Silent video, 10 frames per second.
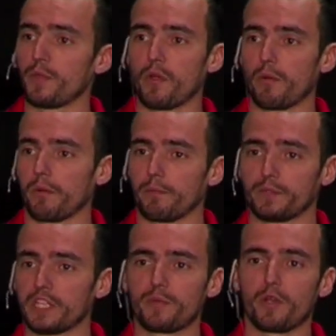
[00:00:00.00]
be
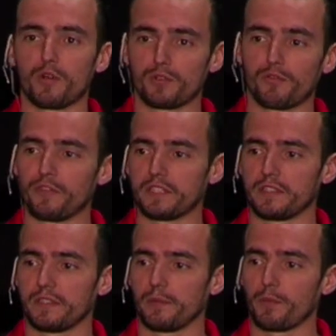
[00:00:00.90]
just because of
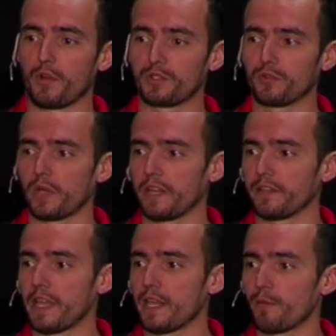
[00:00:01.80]
this, because you
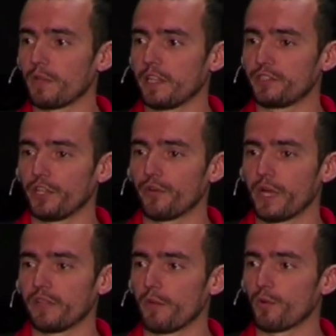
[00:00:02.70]
can dynamically
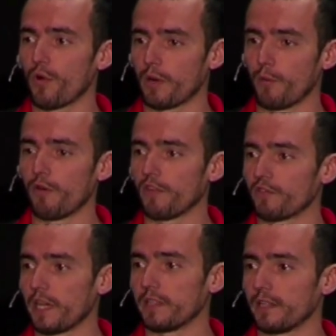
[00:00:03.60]
generate the program on the
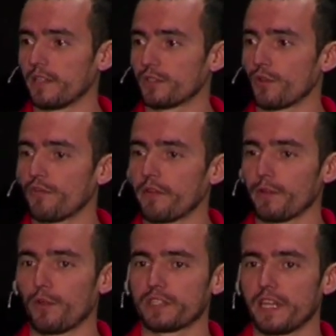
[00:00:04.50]
fly. So
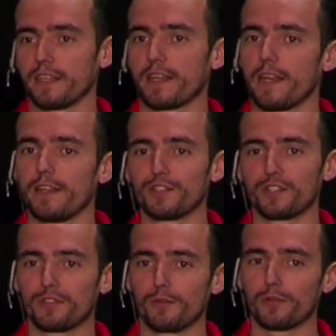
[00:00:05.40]
the, your static
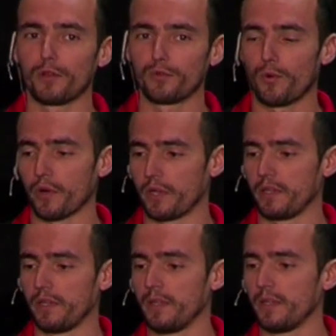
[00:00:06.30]
analysis will not work.
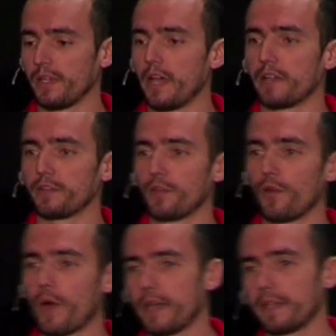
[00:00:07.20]
And
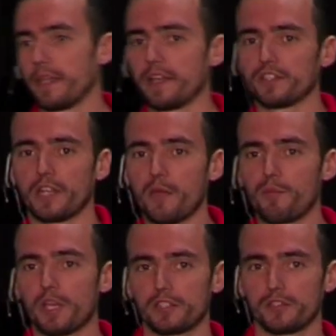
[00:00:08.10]
your I D S and I
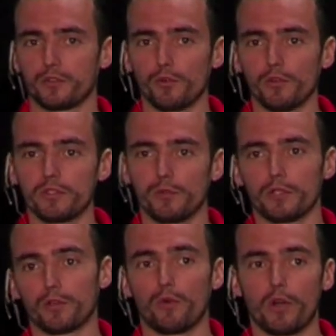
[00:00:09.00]
P S rules
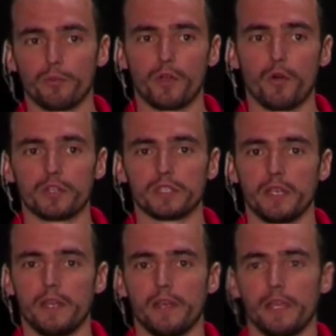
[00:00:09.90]
will not work because
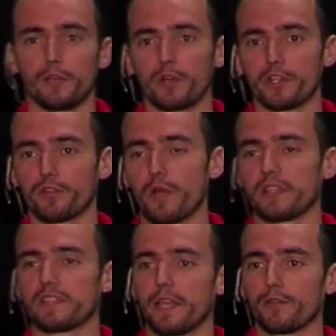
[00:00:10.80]
in order to
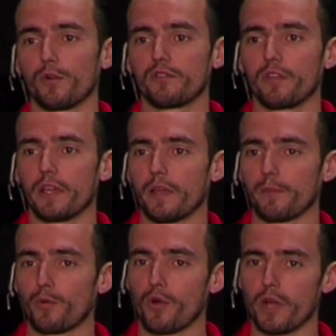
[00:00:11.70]
understand what
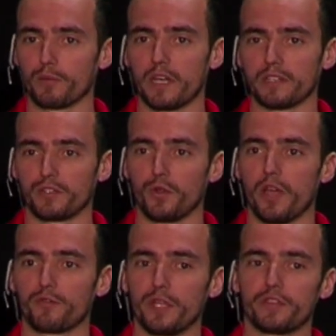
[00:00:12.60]
the program does, you
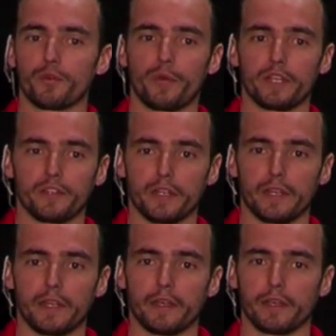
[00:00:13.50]
have to interpret it
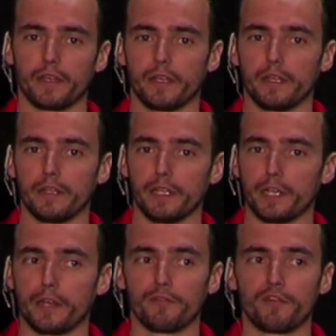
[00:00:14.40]
in, a,
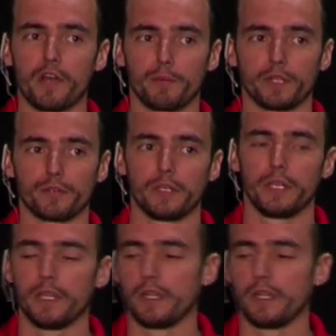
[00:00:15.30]
in an environment.